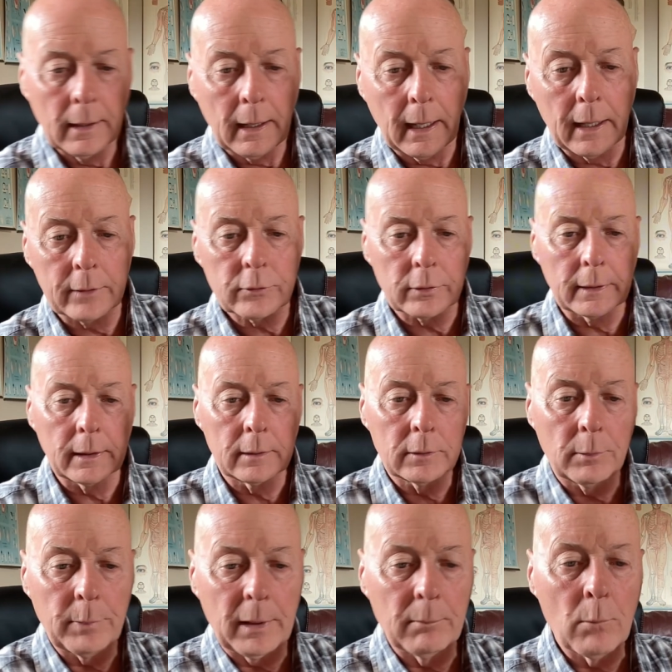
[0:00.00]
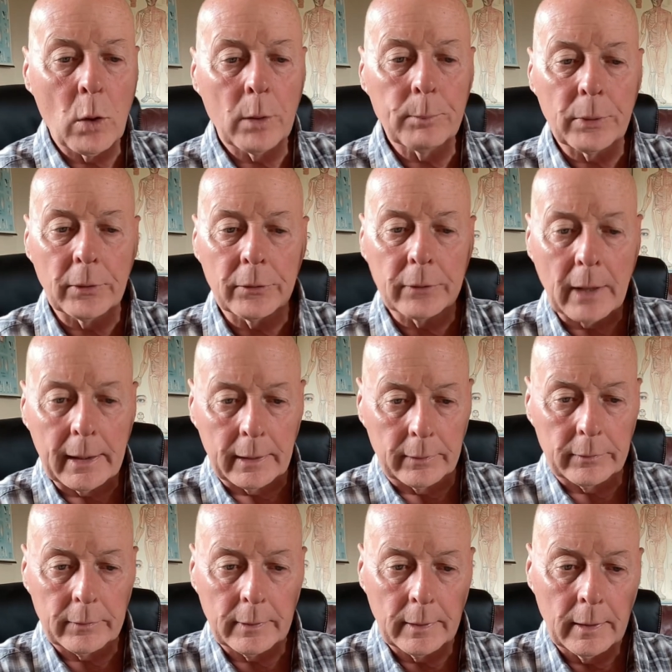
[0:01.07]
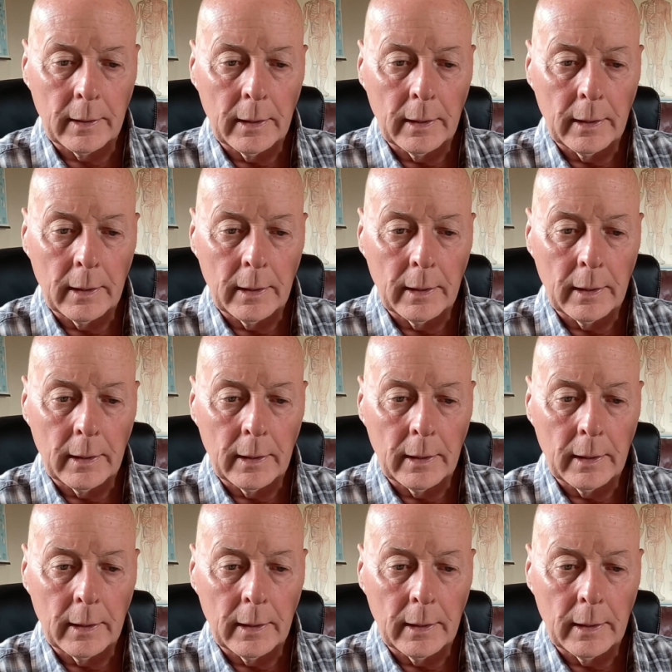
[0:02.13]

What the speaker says: actually, to be more precise,